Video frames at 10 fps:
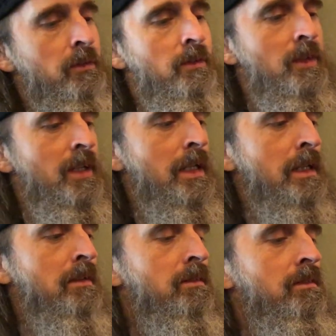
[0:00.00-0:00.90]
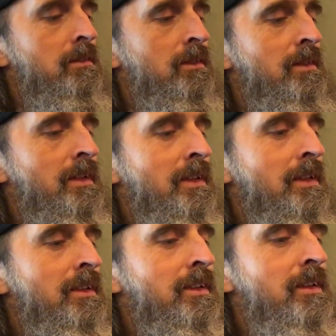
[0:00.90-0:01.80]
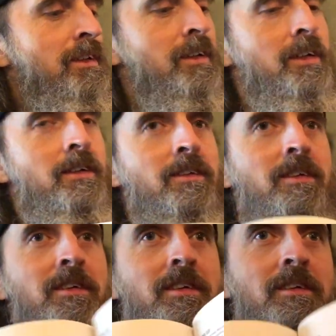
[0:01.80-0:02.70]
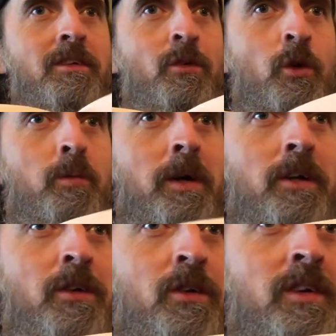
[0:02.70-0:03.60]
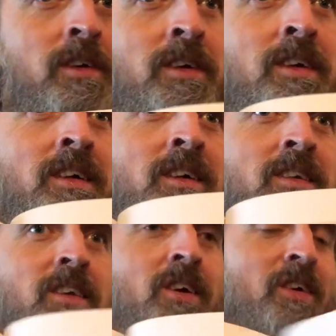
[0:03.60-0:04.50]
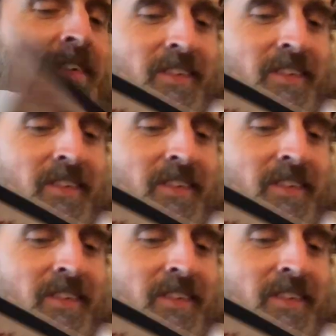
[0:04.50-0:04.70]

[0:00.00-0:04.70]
Ah, ah, there he is. Little robot dude. So.